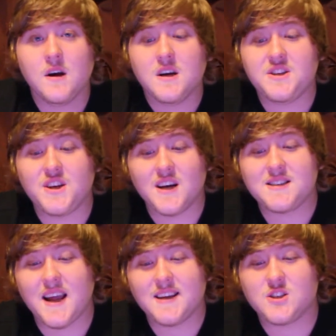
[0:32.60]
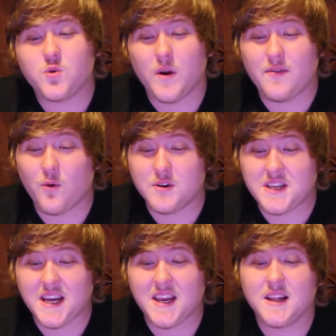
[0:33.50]
Just Dance
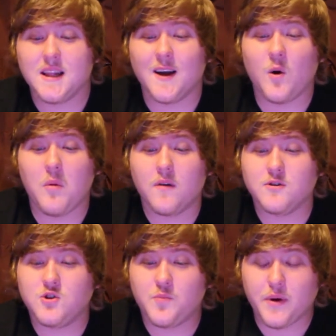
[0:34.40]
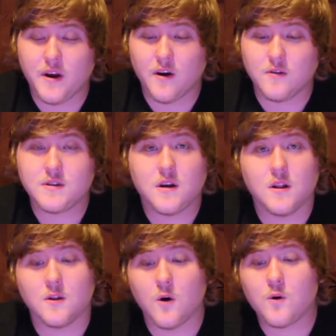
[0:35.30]
2014, Lego Marvel Superheroes,
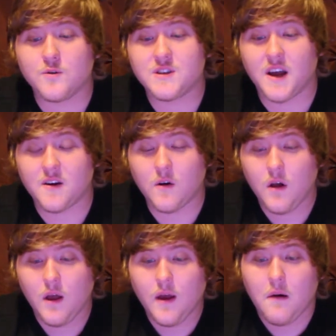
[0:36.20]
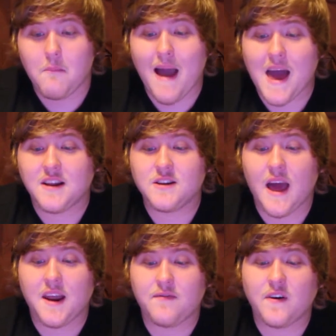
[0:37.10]
Loco Cycle, Madden
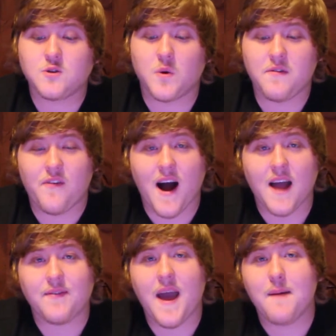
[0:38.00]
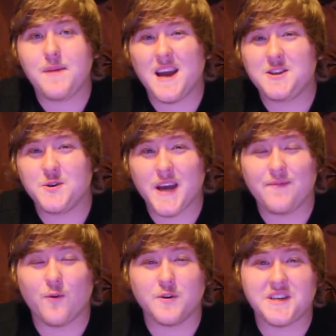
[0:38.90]
NFL 25, NBA
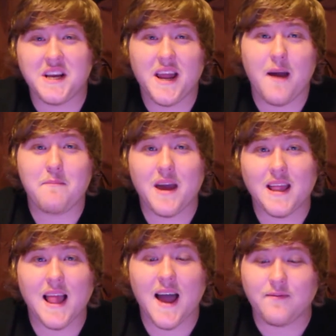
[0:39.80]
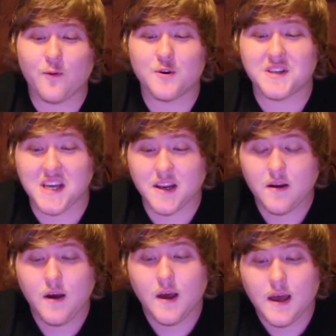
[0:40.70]
2K14, NBA Live 14,
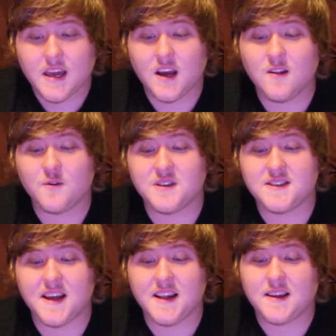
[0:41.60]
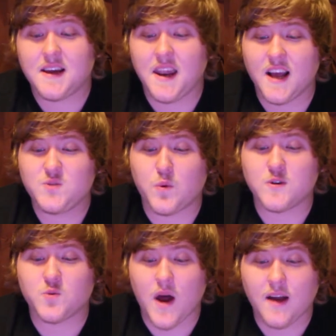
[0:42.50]
Killer Instinct, Kinect
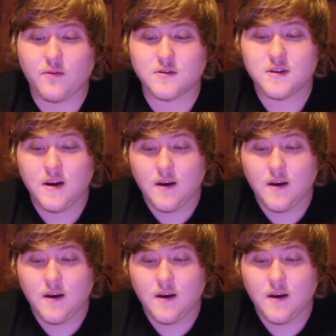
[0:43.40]
Sports Rivals,